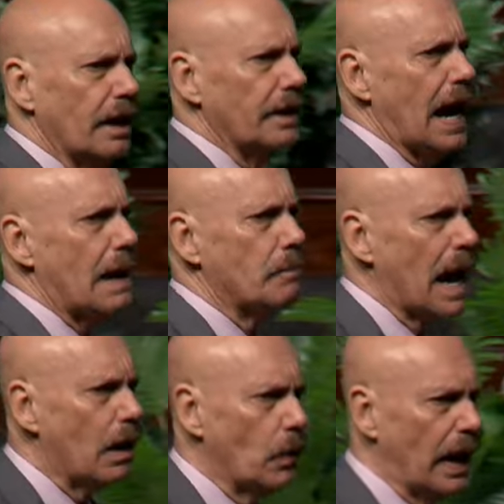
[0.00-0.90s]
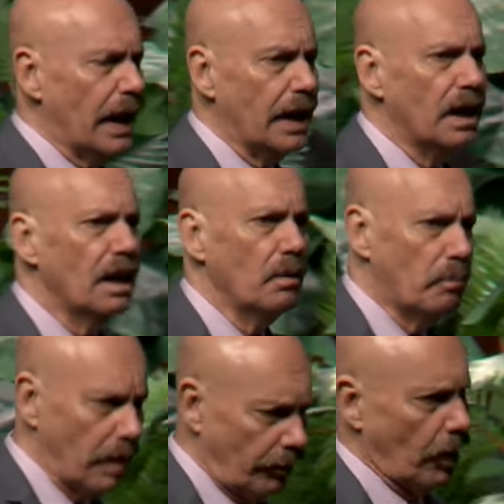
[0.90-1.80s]
not my way,
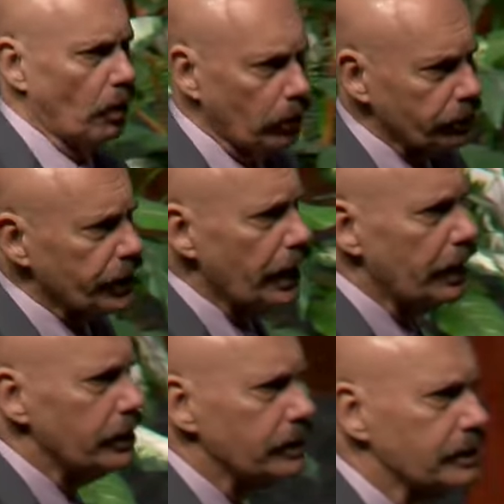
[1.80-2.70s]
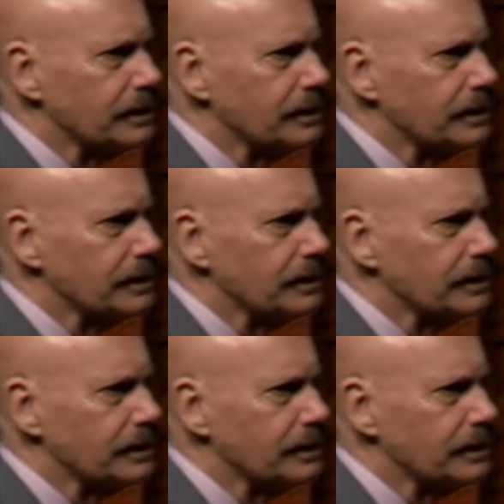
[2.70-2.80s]
Brother Jose.